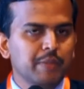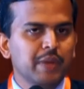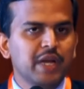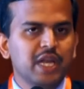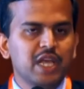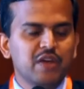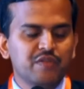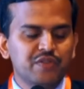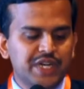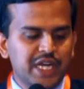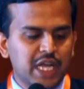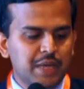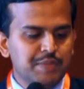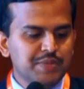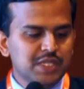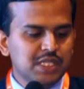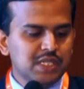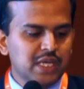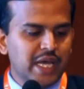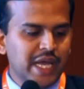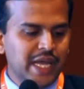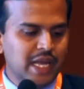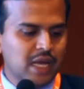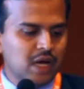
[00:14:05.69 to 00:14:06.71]
Many of the
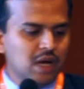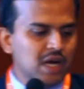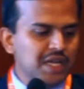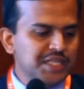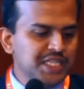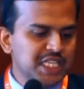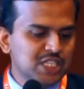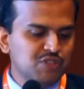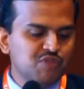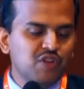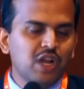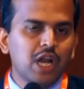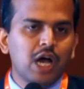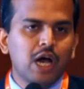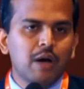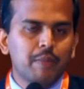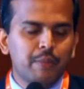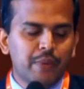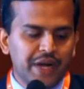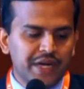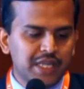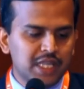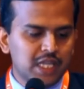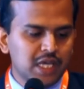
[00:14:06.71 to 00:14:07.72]
times gynecologists will
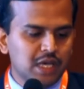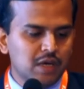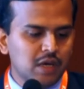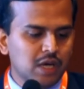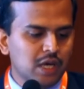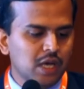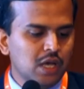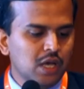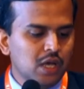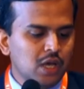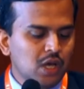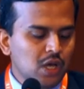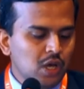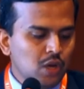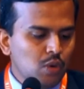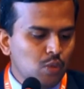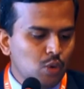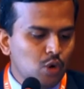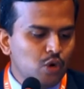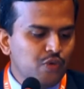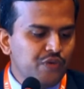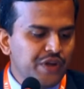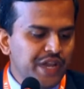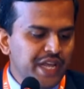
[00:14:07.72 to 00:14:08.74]
operate the
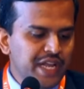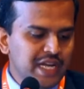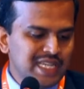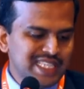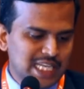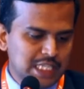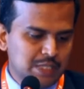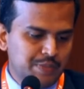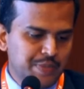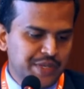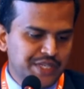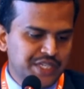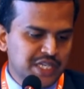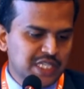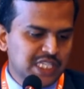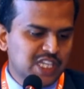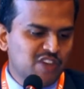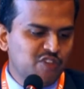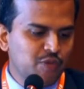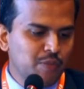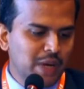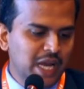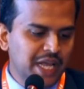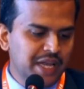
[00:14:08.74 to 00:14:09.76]
ovary in
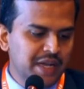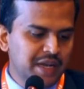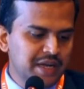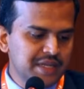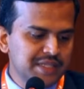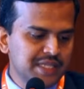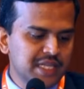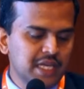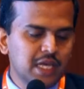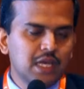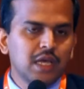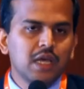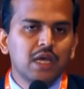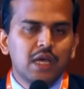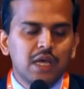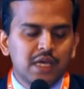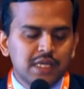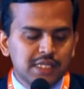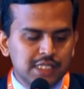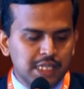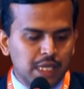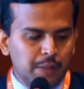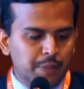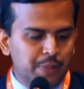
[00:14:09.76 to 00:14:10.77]
suspicious of malignancy.
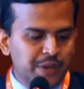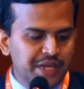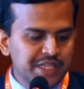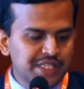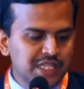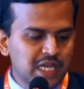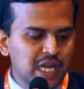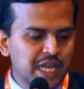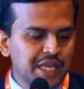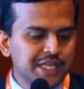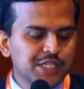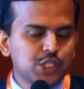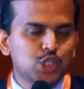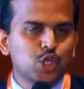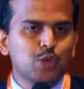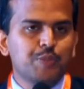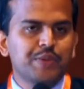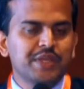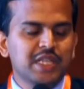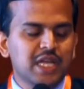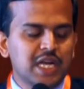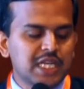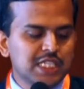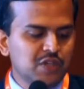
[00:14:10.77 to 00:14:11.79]
Surprisingly,
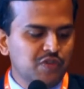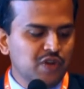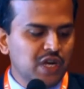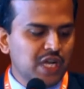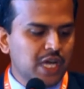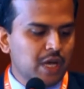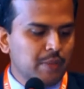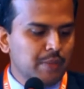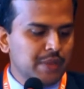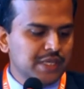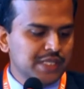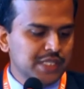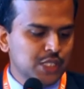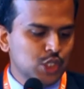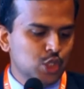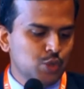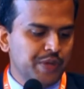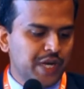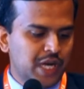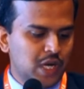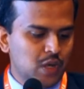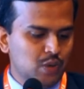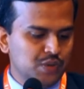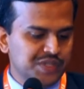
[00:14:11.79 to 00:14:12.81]
histopathology will come as a
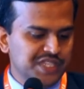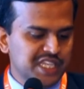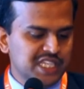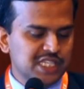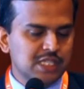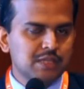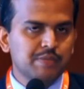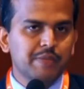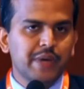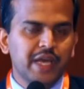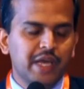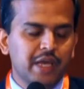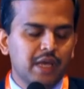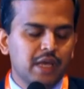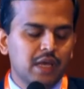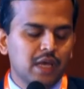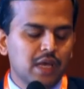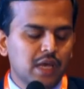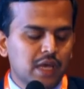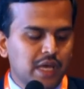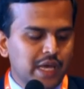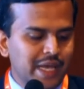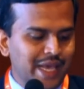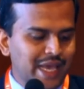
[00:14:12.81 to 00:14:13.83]
tuberculosis by
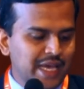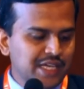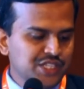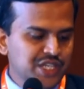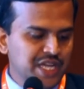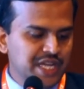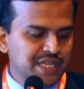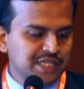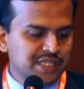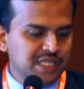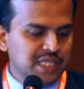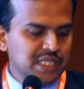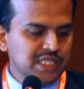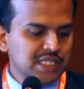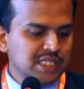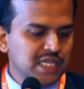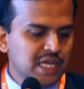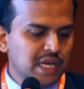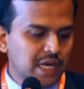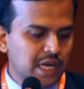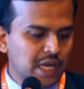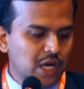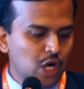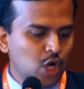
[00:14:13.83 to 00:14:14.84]
cacheations
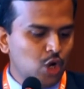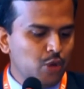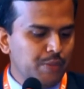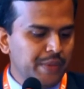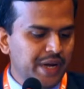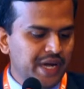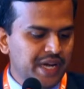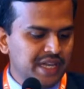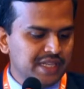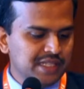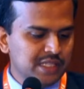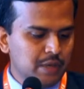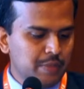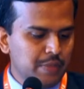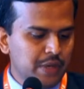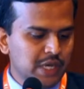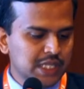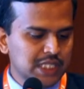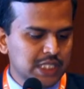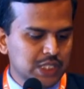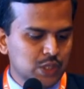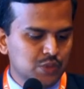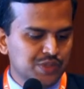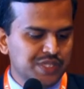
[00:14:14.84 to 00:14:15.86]
or granulomatous or
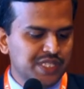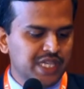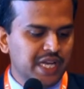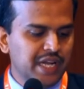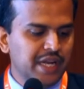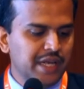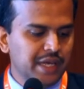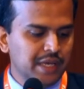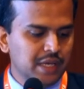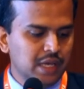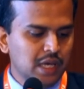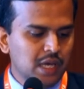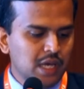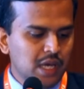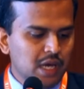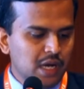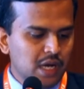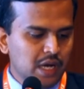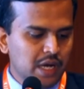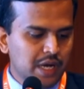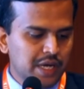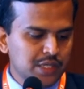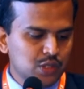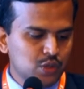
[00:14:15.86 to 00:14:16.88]
positive staining.
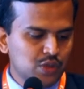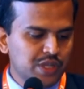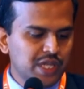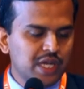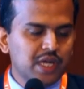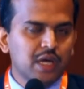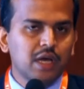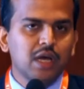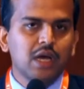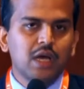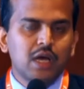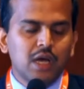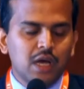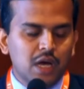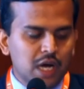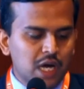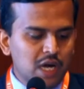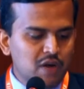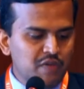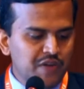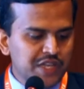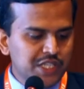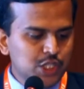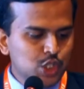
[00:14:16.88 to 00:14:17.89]
And so
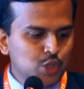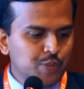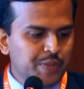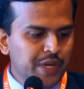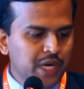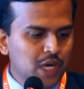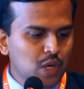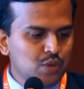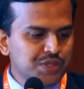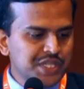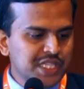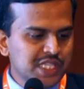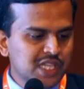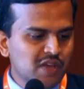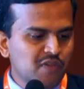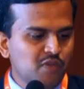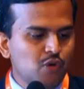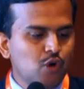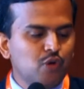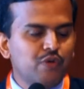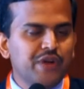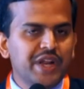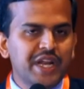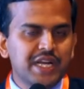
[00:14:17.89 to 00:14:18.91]
always tuberculosis
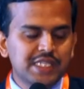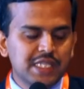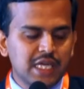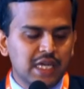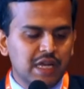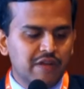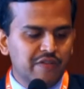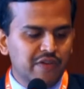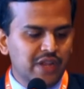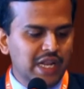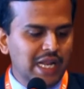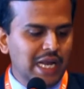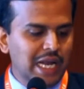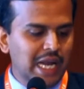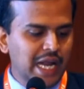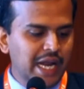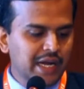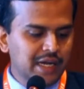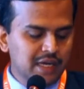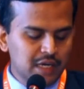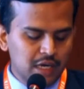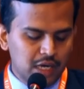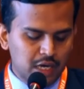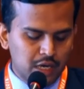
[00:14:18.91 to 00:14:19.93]
of ovary, it's a very
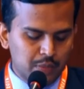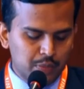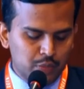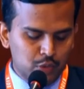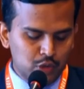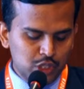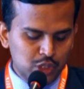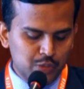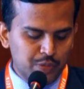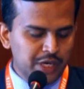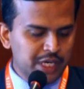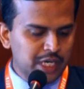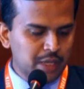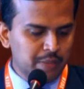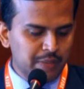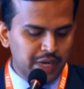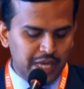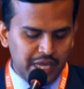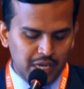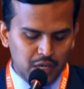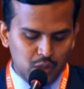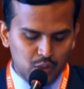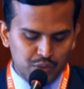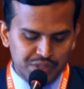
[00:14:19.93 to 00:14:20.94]
late or post-mortem
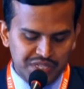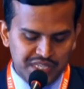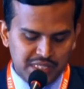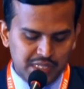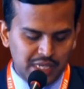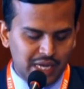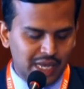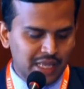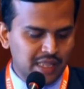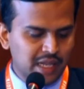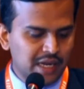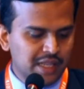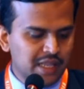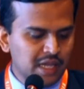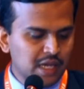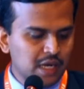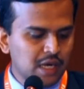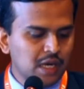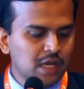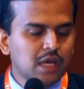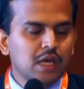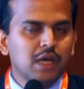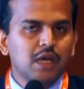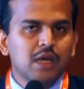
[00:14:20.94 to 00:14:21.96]
diagnosis rather
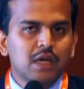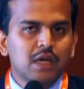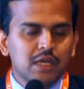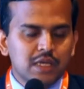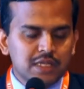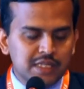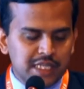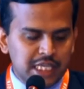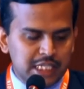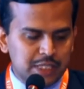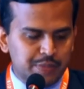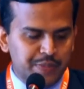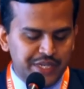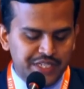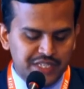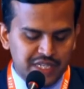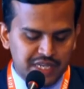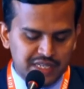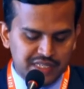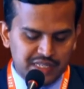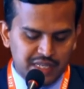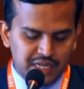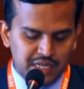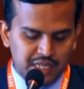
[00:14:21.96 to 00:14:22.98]
than
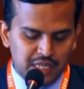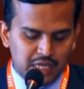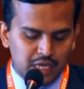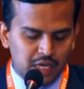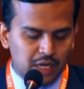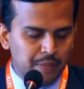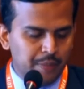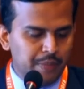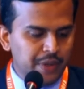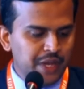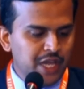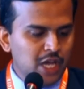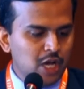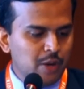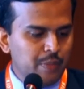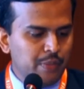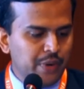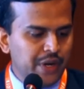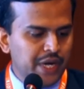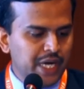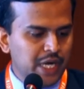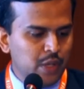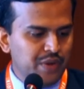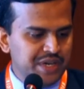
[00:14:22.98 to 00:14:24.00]
suspicious in the
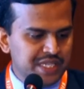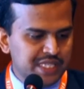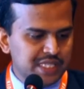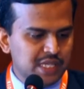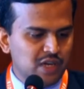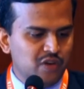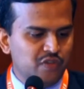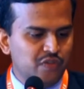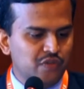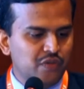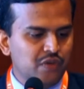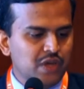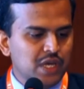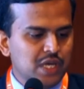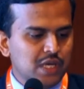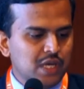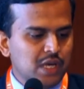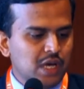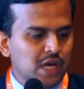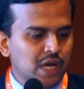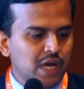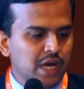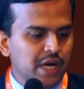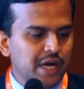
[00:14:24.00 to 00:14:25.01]
pre-operative itself.
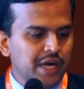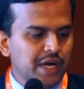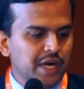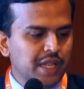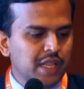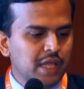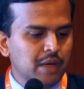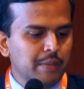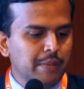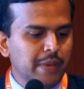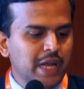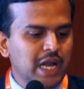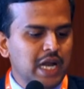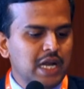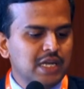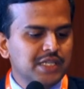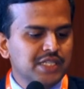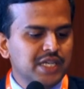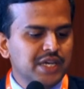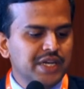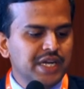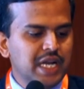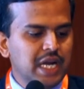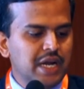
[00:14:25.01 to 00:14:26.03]
And the male
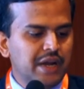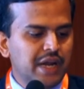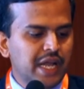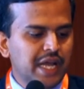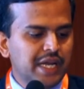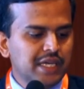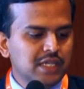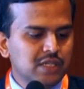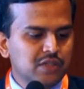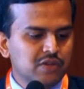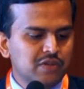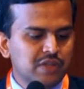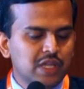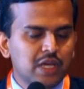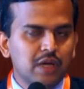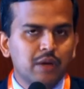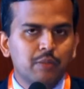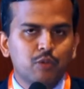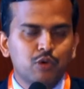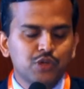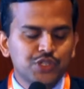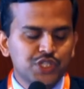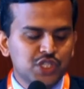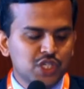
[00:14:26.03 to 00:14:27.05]
genital tract,
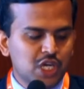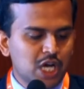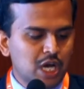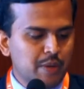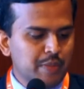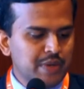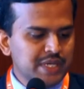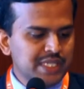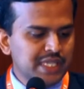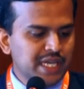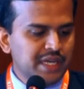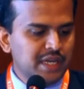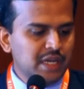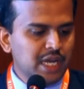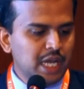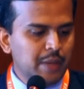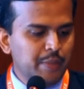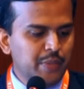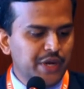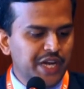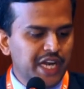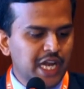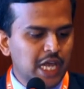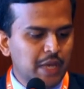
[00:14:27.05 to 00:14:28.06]
the most common site are
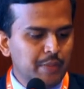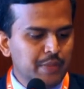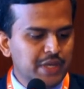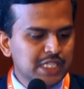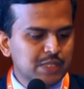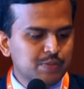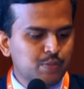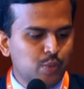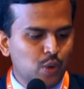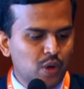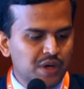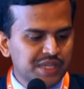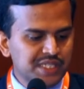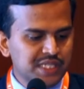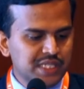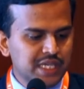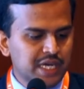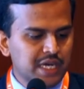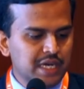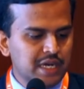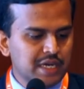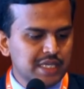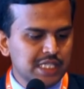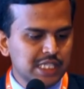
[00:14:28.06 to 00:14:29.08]
epididymis,
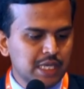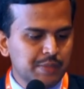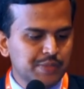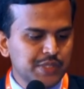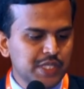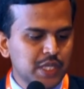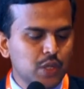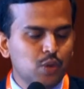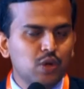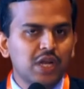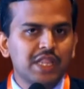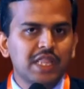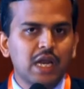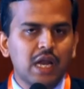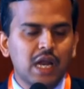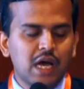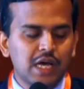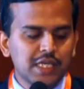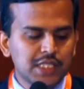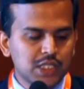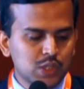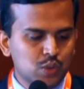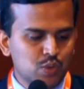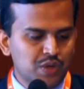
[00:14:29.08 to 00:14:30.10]
prostate, and subsequently the
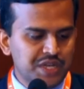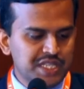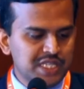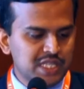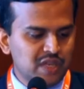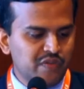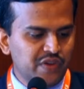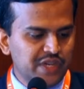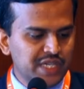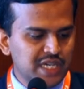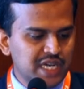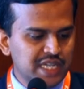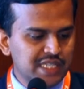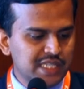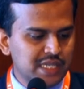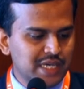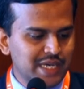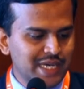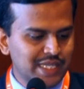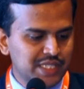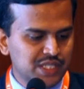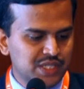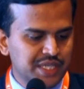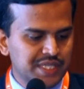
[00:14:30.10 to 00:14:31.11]
last one is affected is
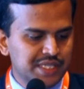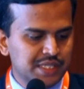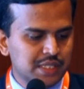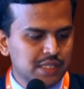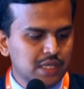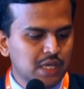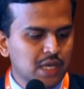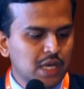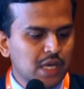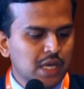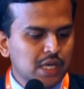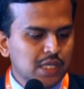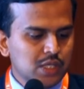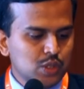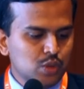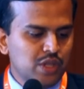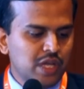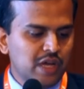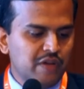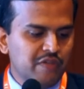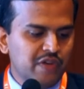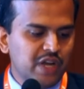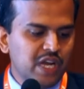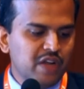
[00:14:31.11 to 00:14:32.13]
the testis. So
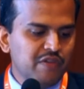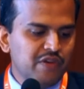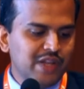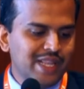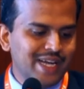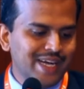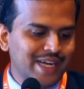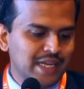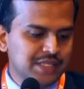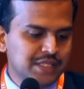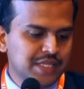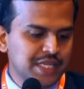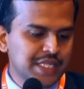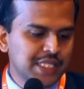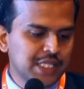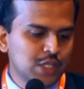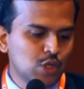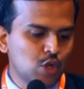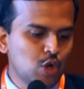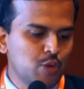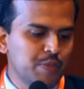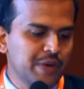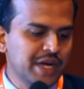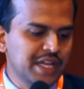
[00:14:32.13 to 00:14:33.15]
whenever the testis
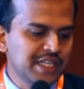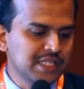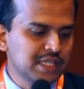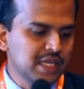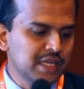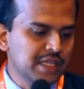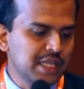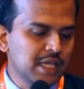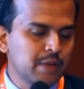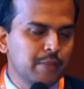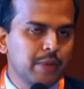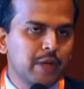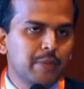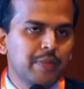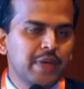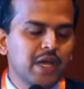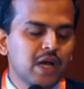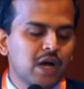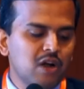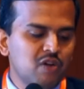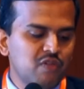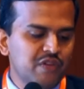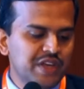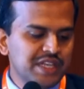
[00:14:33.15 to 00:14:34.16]
involvement is there, there may
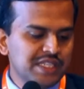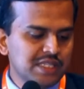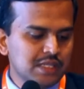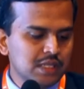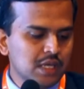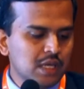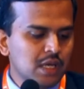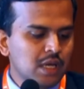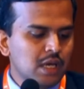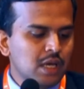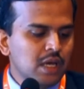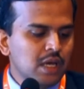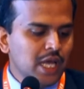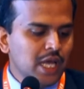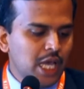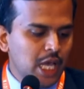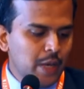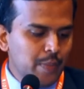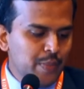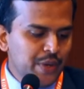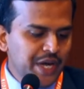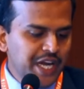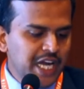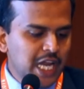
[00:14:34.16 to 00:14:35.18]
be always
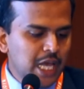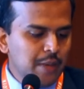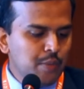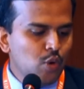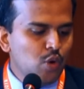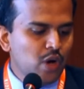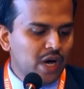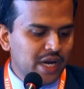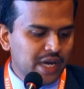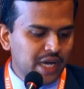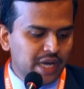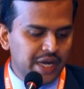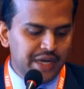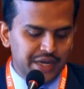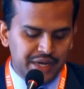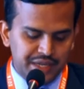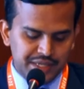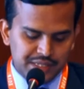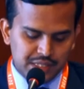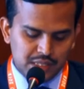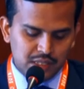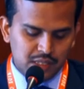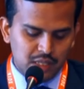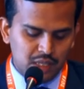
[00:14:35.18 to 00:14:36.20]

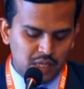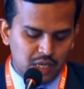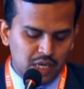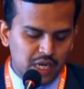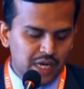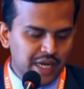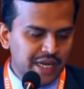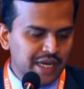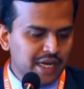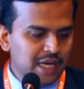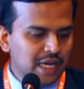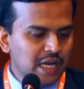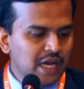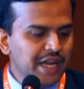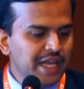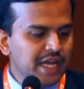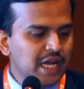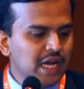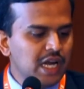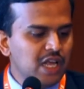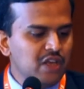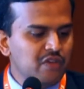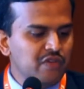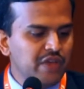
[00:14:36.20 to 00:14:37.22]
epididymoarchitis. And in
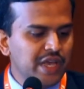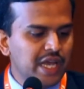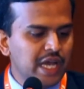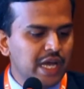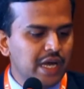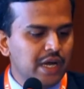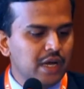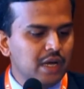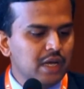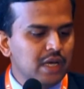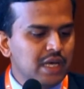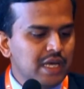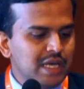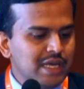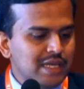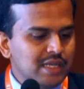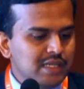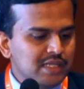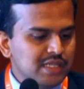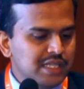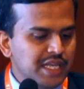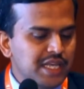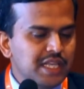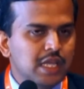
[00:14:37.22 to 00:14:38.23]
clinically we can
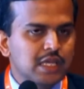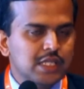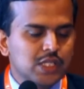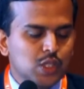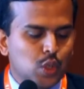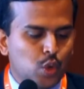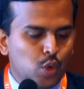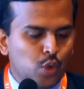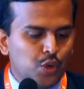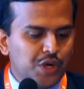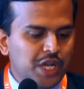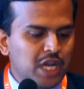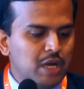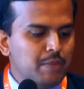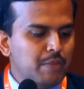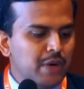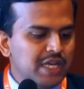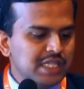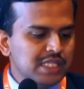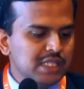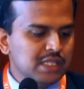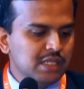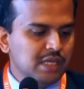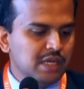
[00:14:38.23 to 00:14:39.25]
see the scrotal
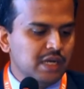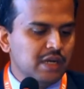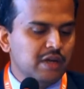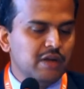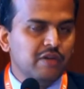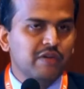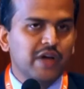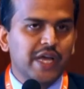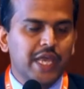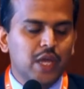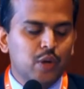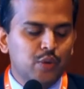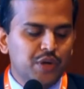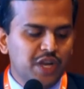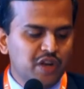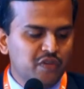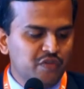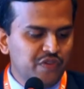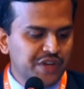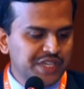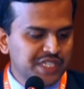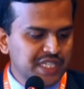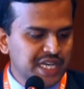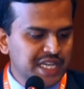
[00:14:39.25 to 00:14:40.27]
mass in acute
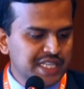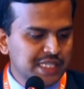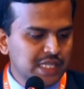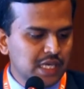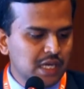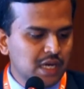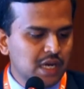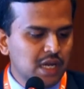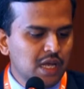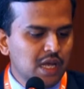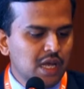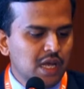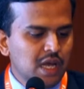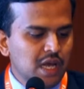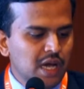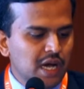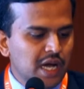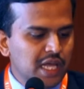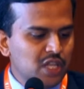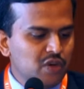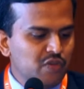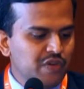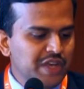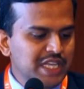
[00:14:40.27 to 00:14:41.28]
infection is there.
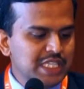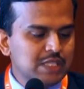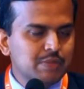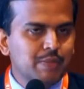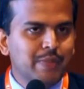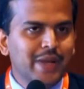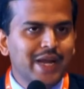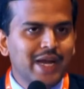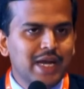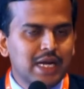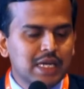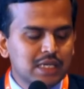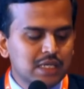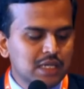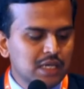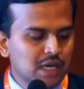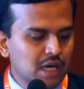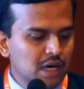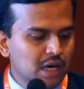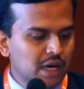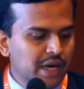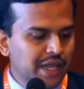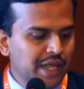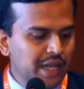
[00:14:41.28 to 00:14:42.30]
Otherwise beaded
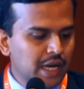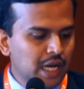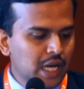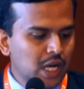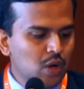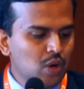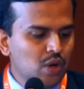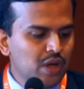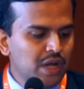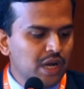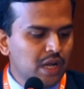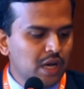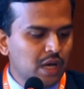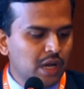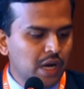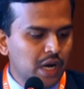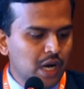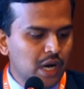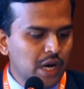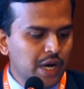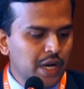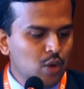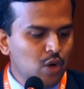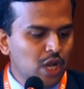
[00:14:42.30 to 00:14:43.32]
or irregular or
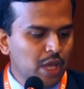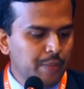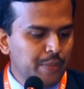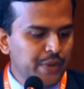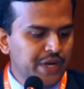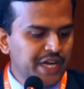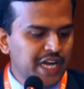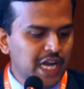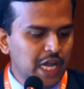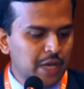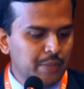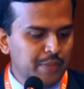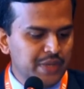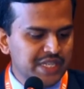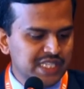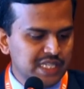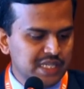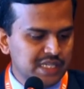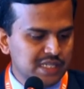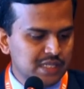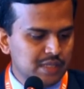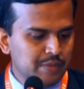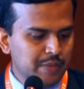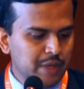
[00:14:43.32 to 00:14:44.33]
nodule
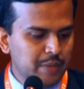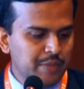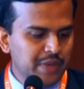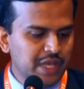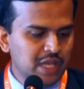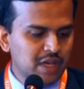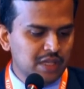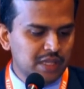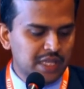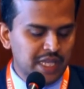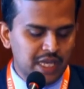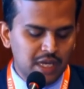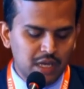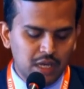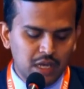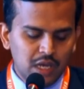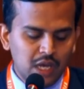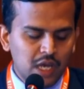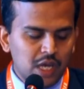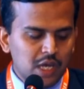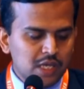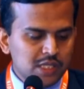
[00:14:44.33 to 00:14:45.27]
epididymis, it's maybe a thing.